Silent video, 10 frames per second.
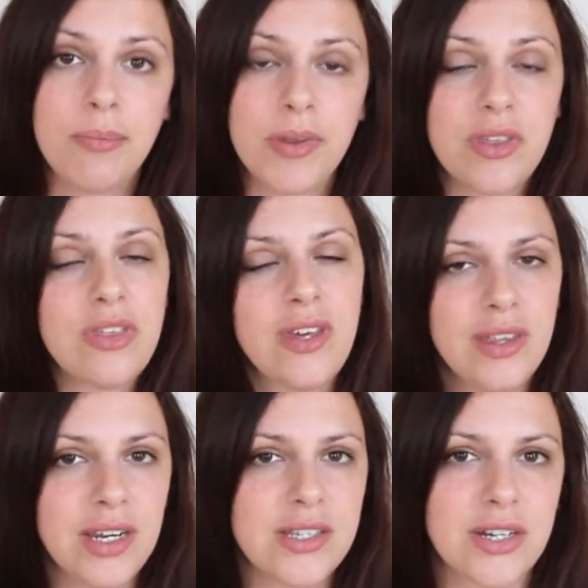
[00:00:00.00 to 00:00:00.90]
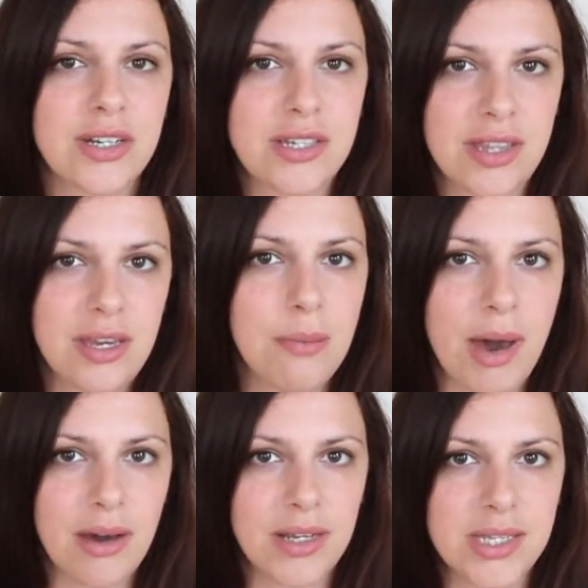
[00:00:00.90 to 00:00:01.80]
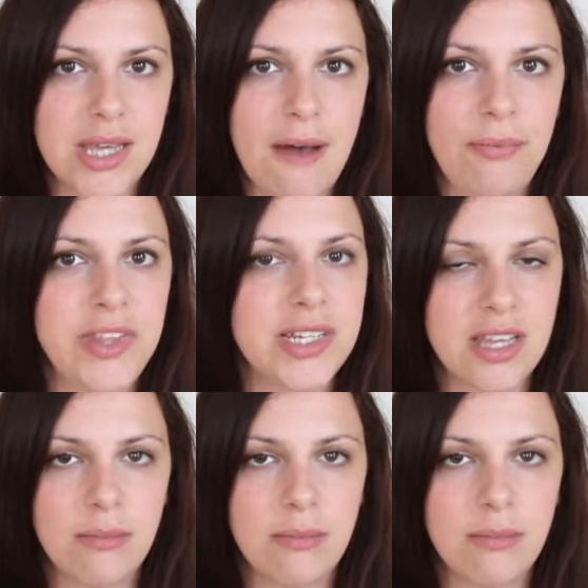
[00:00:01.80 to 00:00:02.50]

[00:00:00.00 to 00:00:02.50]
But the thing that I started to think about is that these